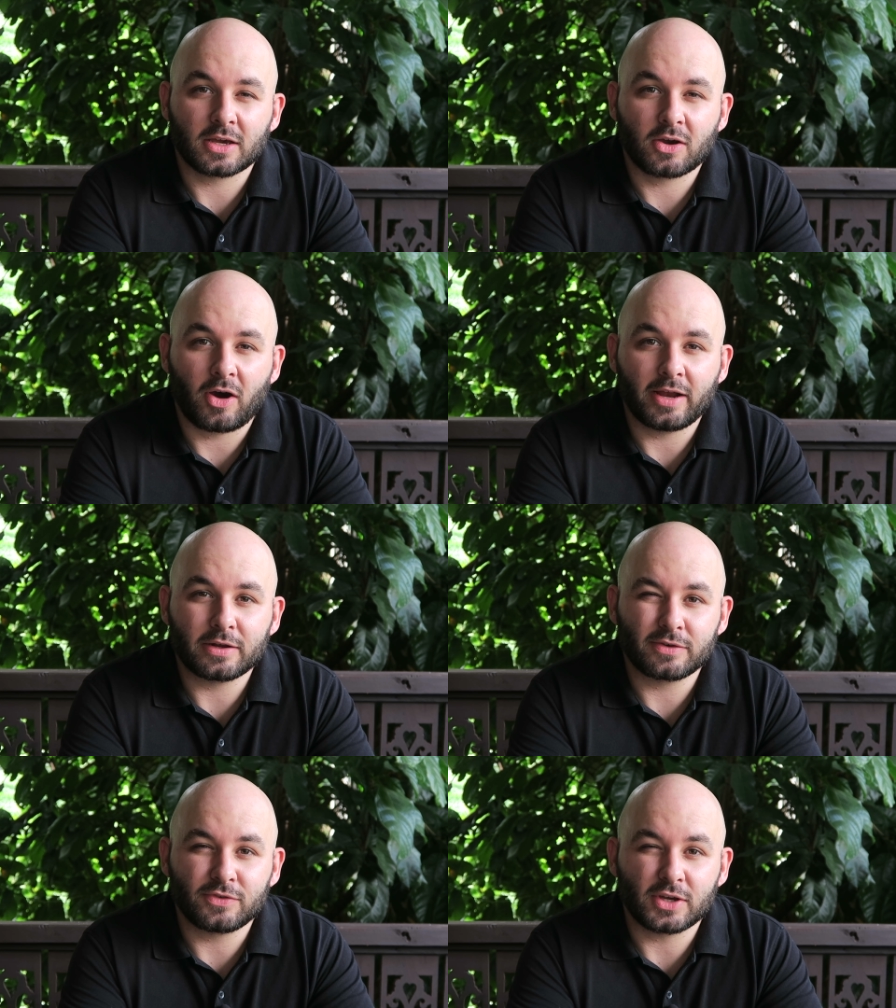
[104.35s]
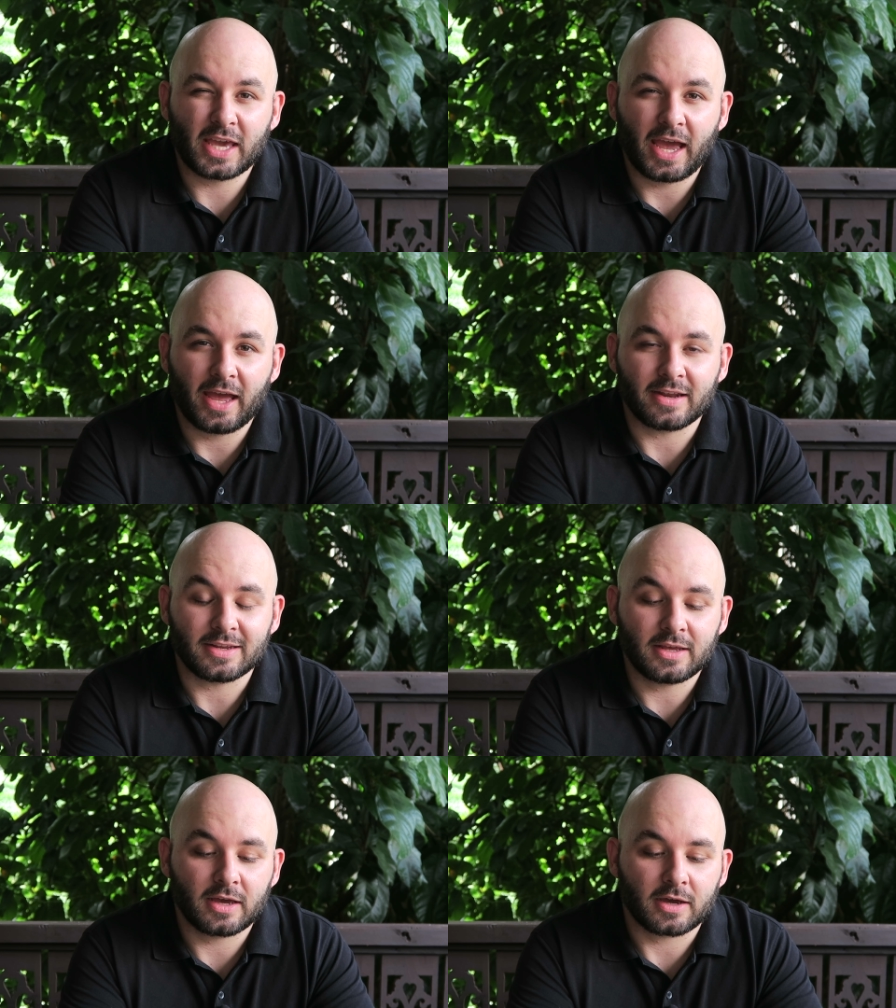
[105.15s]
Kind of, you can,
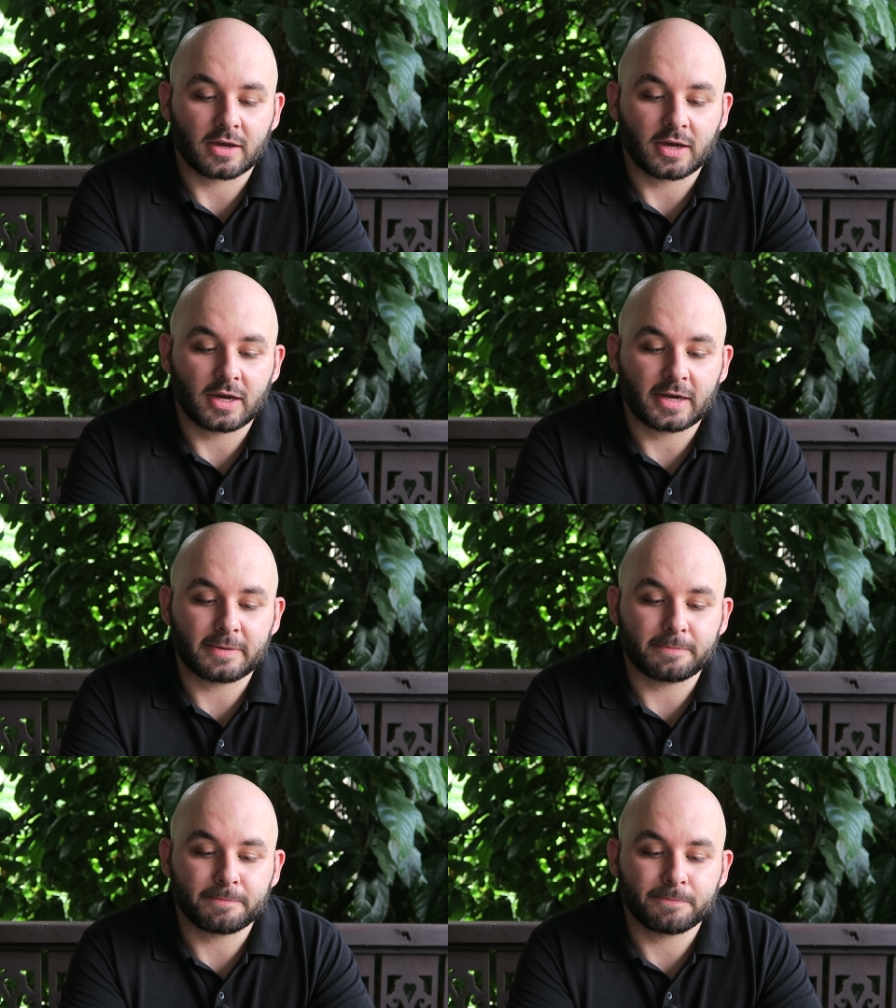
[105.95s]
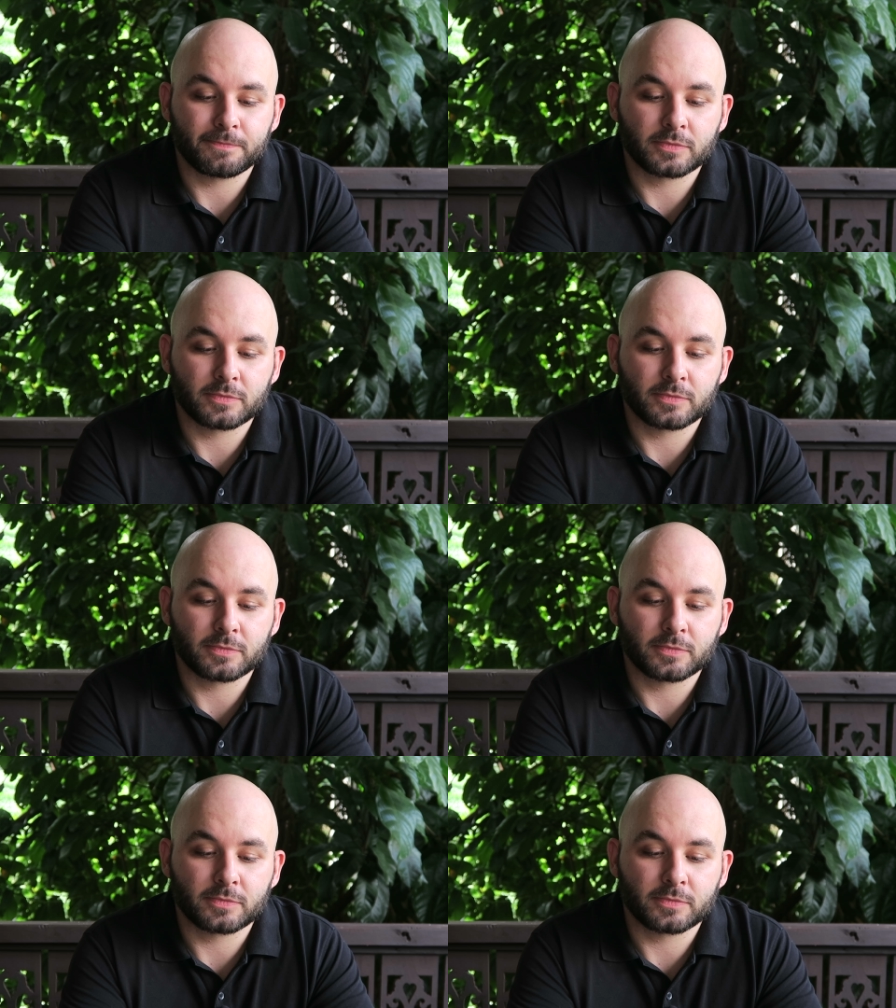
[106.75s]
yeah. Um,